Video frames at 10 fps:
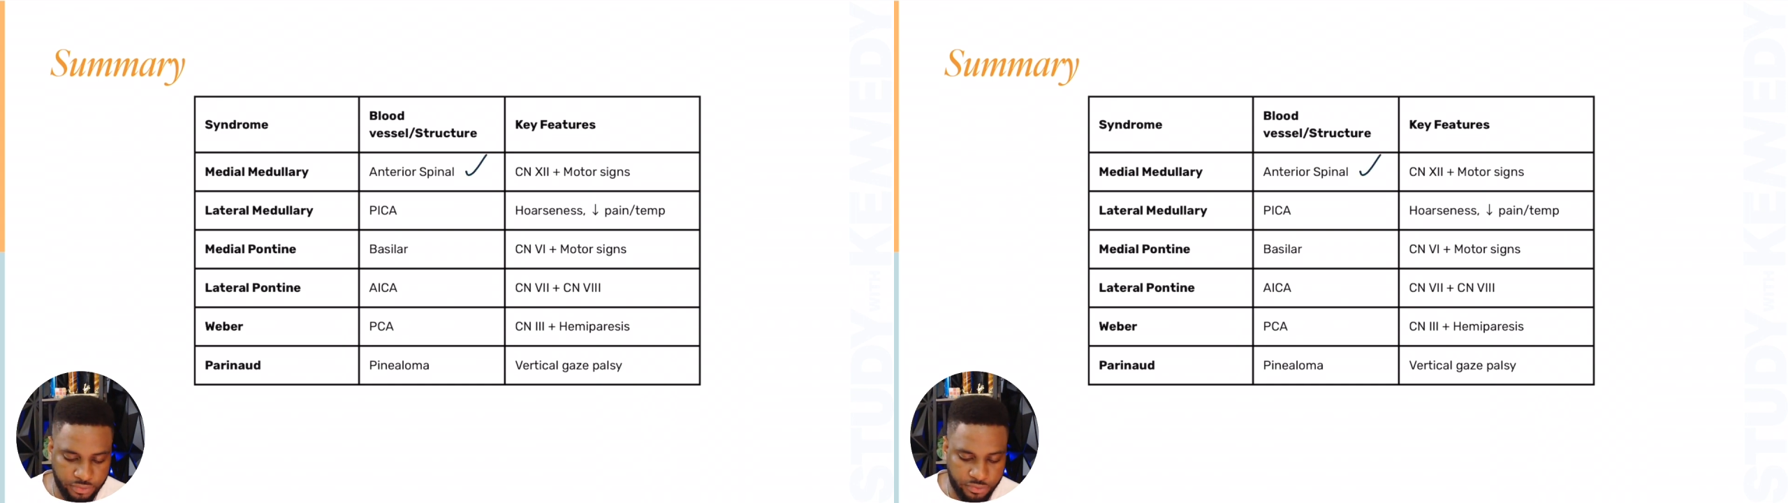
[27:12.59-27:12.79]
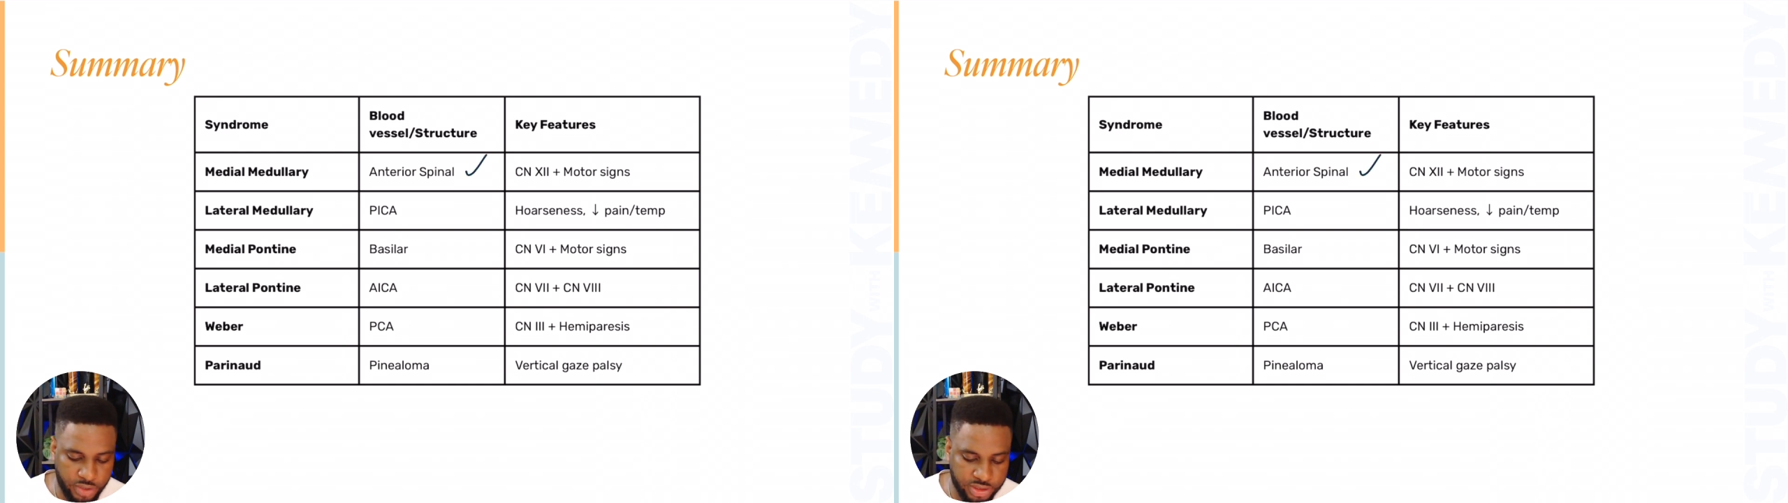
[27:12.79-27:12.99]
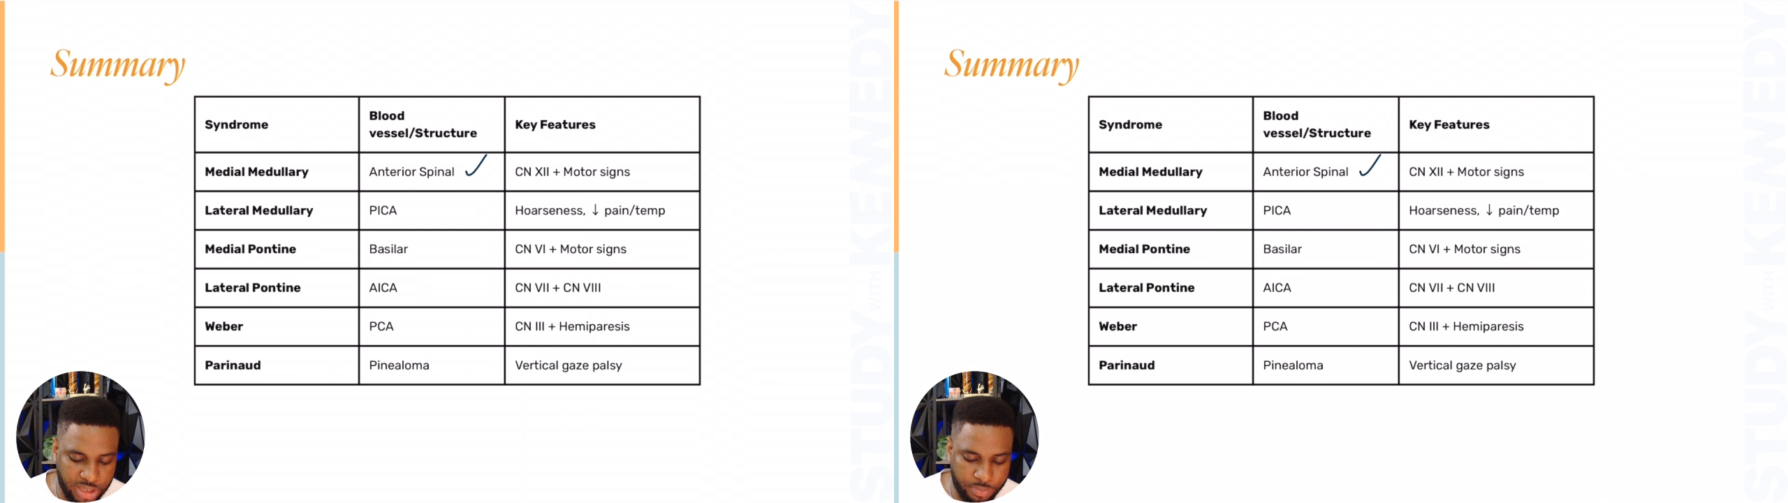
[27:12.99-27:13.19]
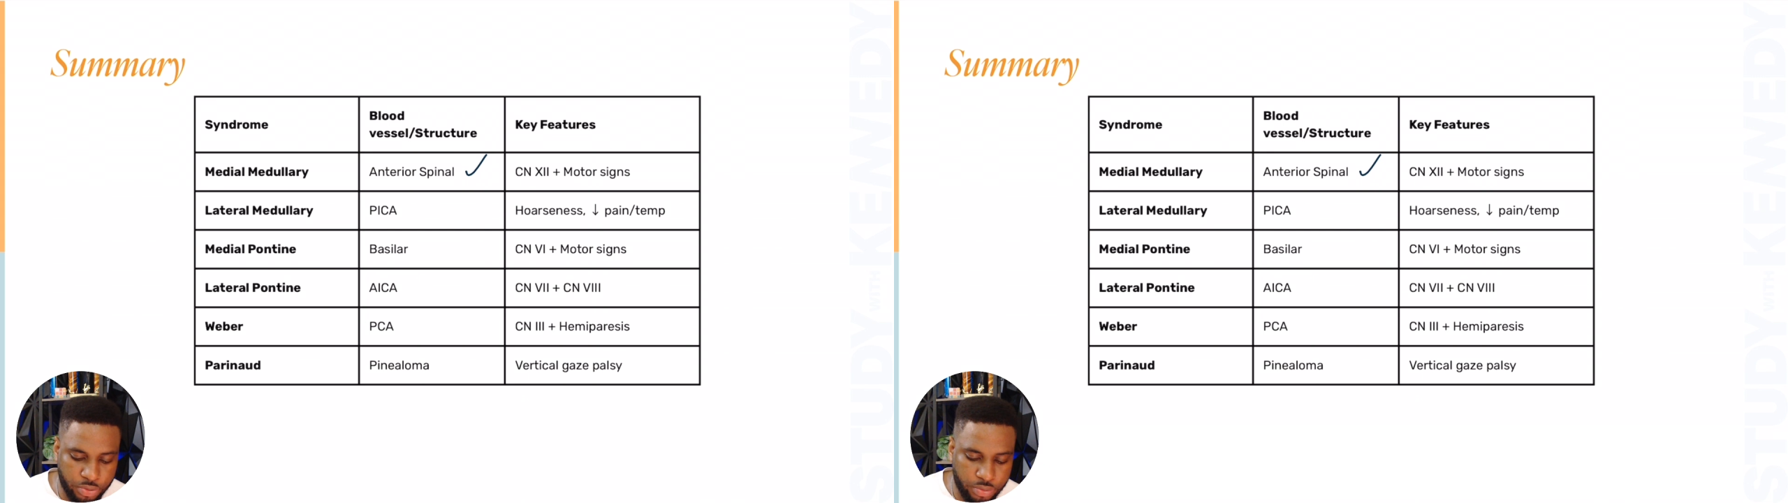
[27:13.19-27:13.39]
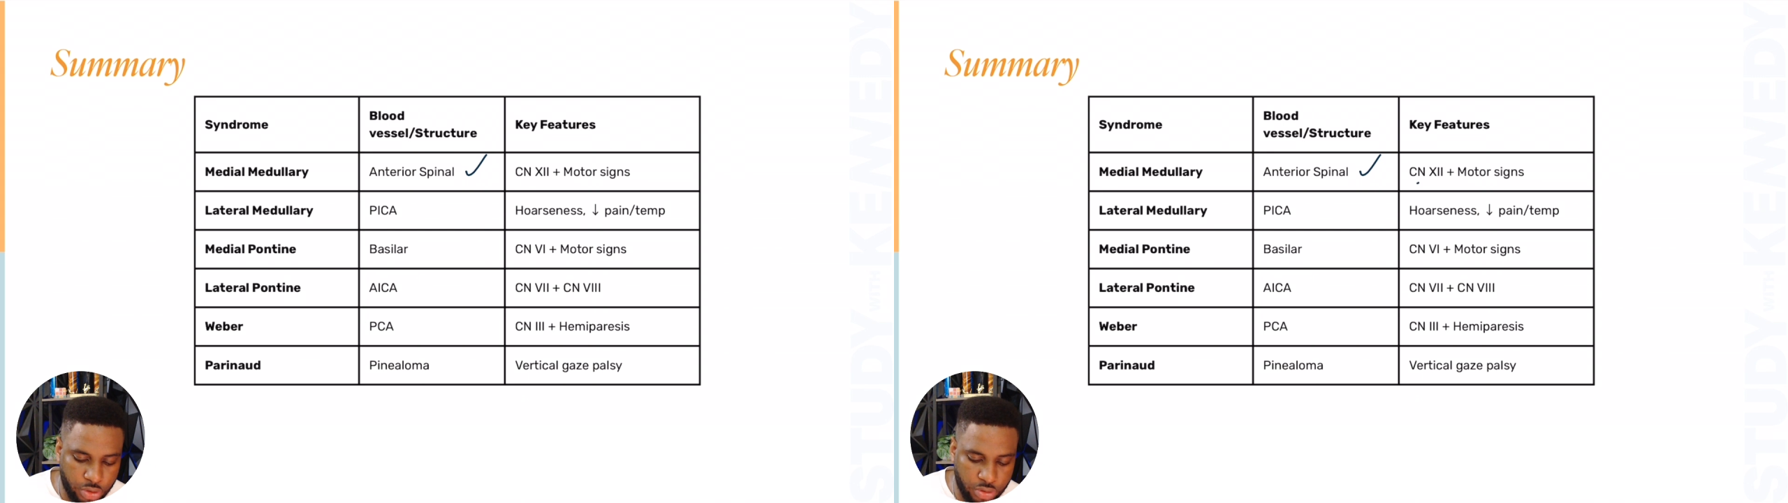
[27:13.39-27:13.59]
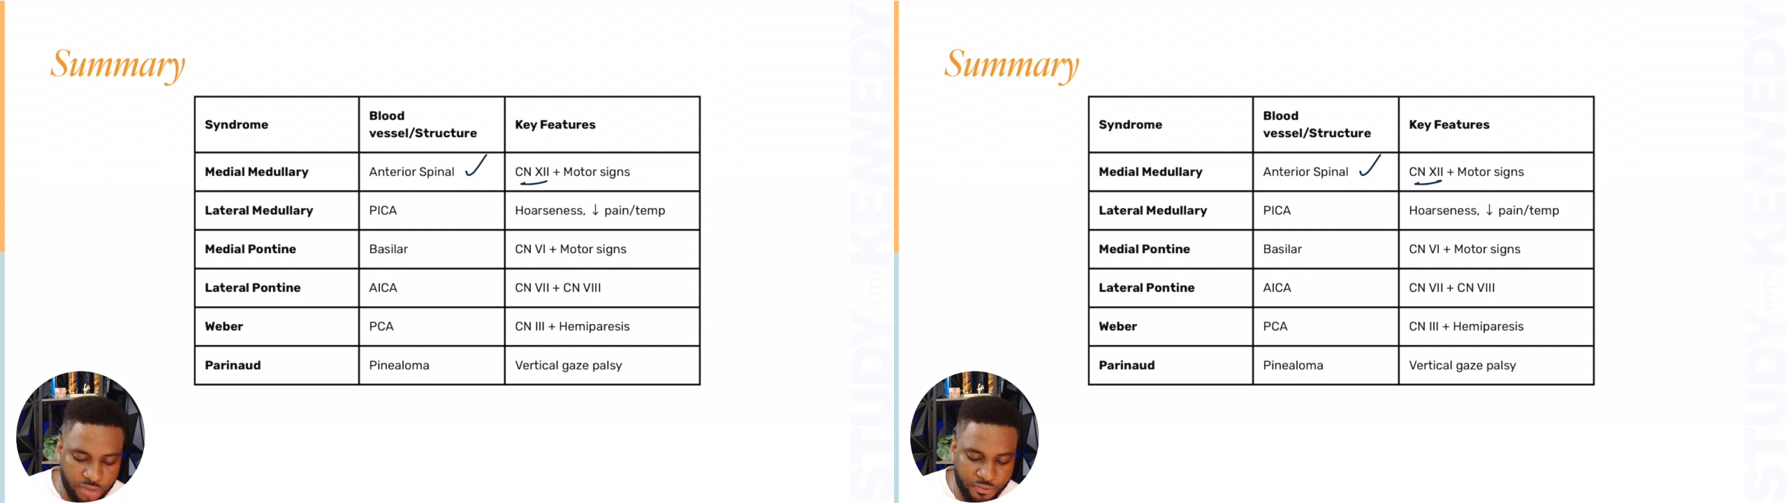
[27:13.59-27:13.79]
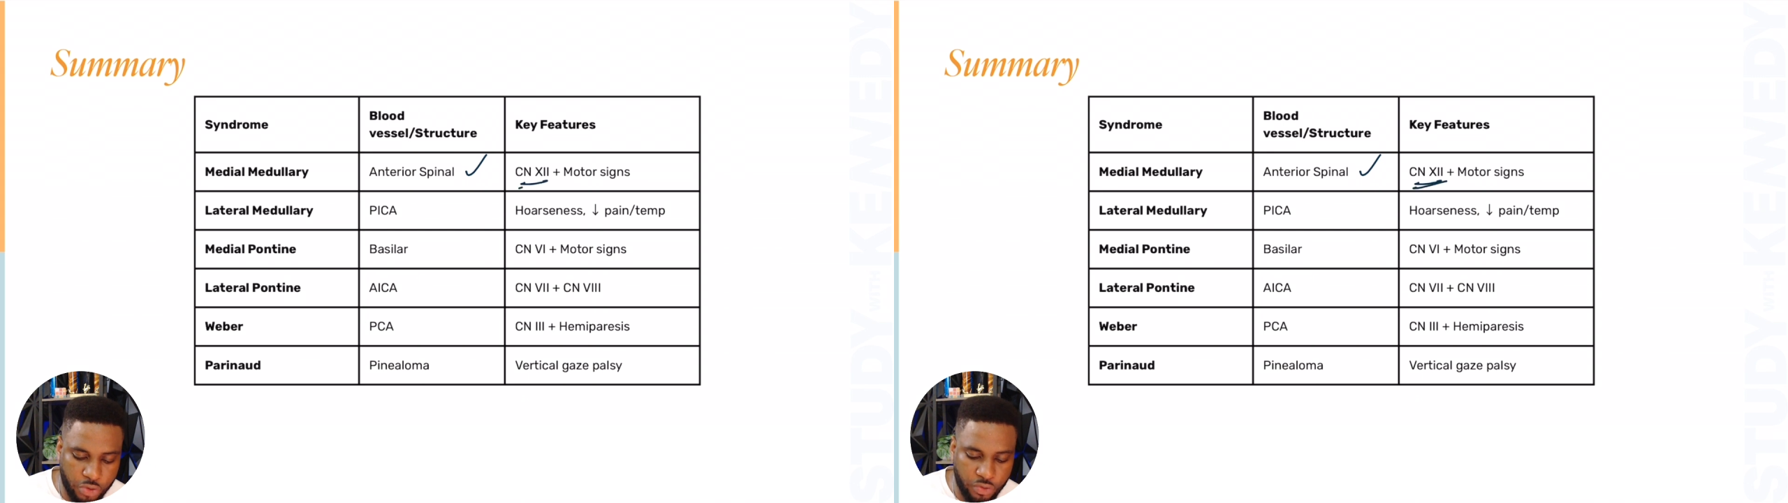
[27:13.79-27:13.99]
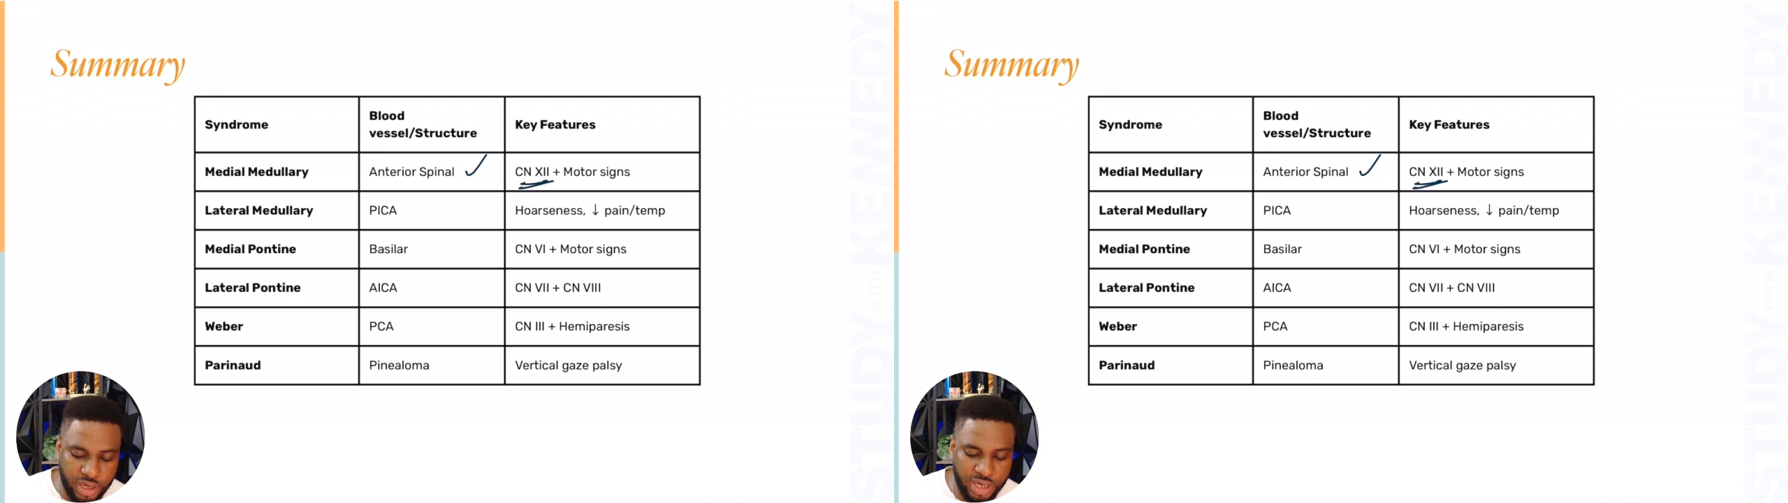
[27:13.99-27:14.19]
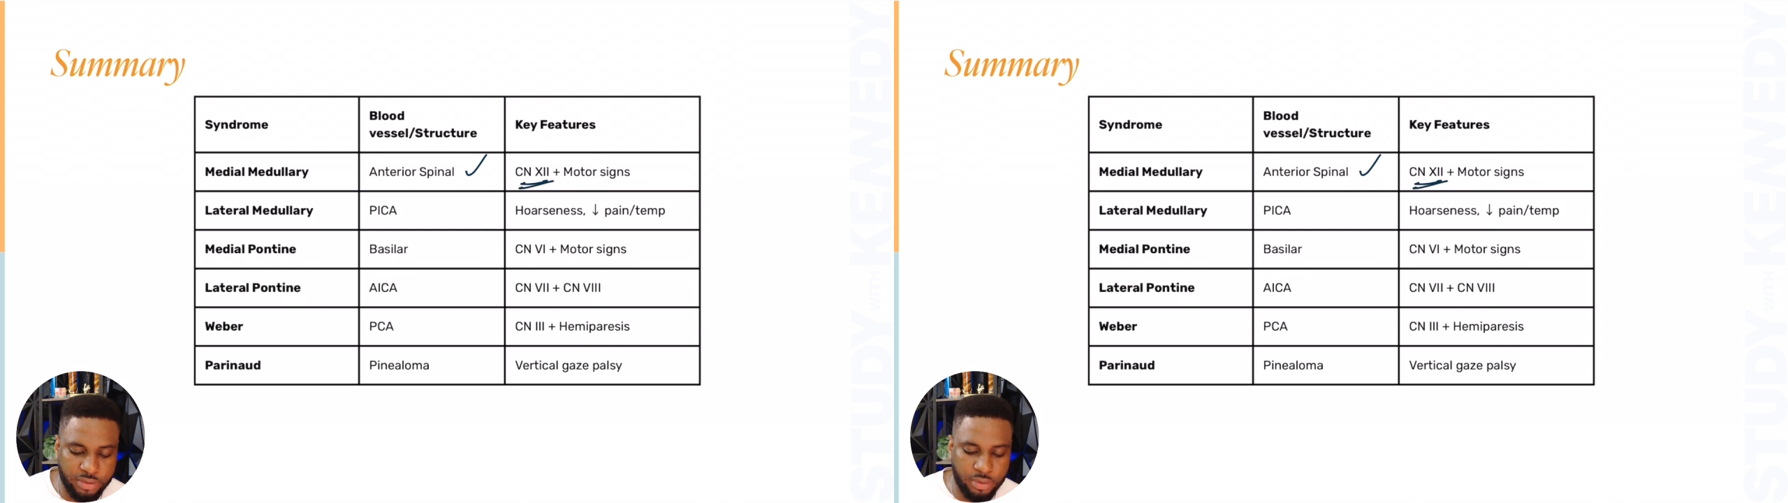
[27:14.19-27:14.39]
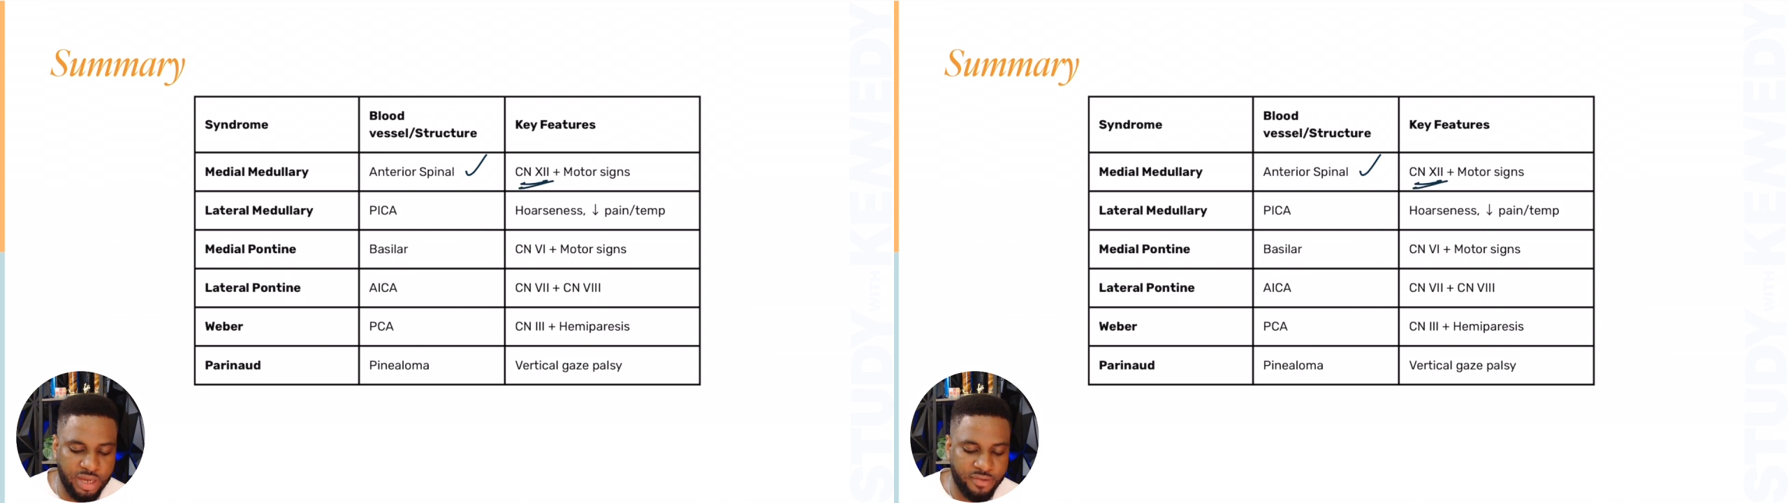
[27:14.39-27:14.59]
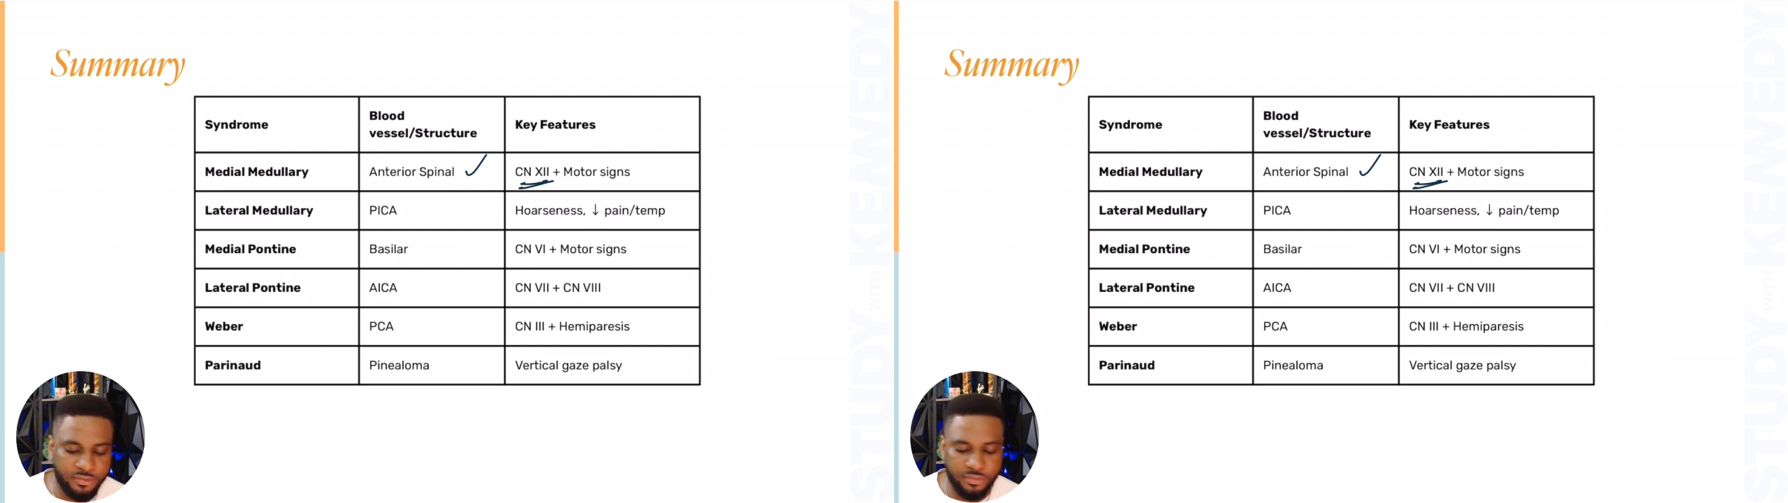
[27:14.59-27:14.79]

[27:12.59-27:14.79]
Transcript: For example, you're looking for cranial nerve